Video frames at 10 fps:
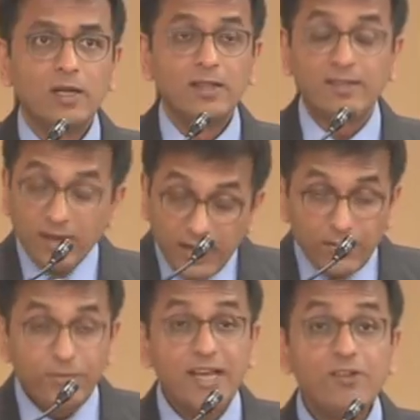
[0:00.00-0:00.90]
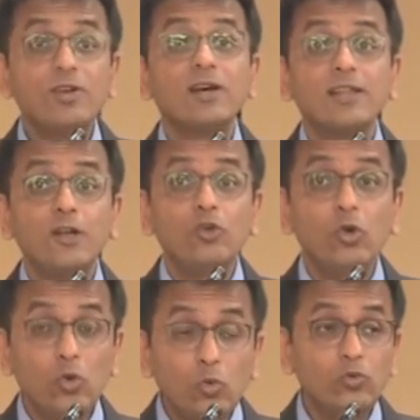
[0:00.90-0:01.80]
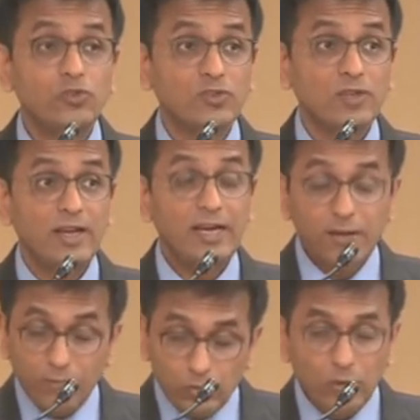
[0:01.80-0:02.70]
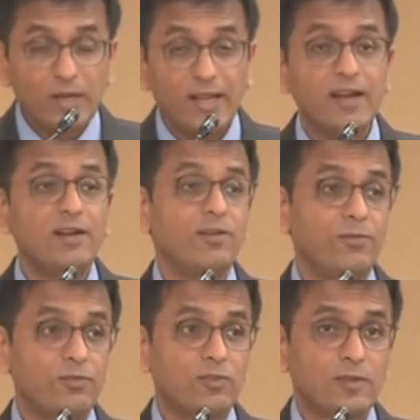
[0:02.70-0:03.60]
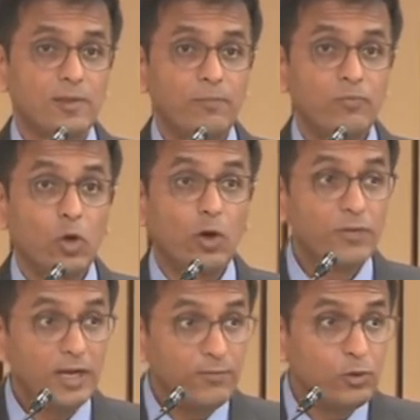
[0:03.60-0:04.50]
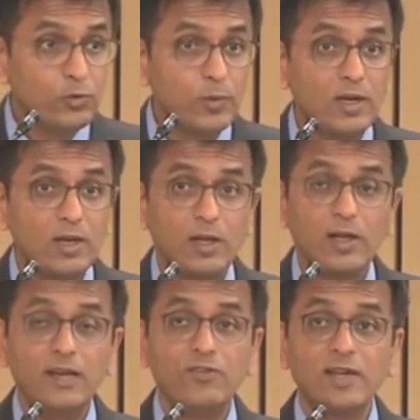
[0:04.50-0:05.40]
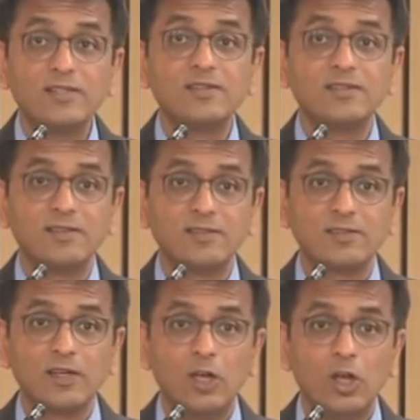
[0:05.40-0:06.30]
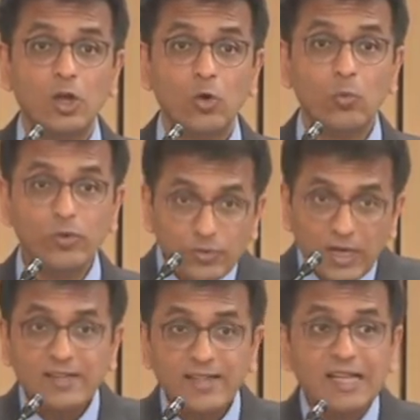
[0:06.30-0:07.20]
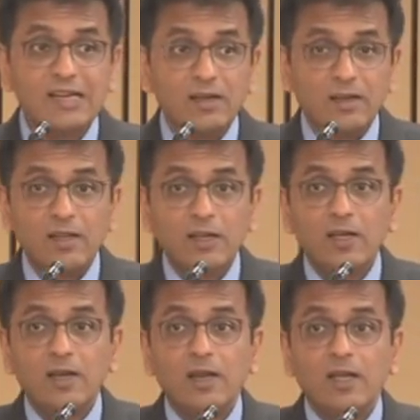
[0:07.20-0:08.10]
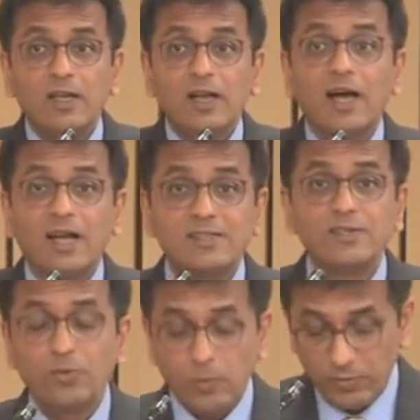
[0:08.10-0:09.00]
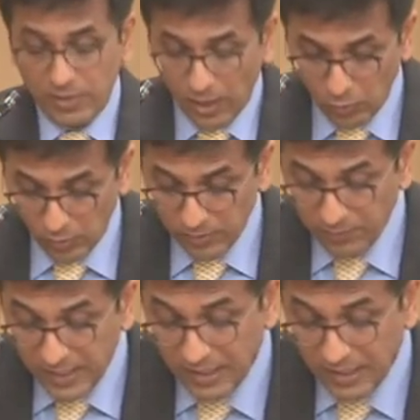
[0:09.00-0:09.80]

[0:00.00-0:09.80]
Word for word: there's a grave danger that you lose individual narratives of individual injustices which really then cast a doubt on the very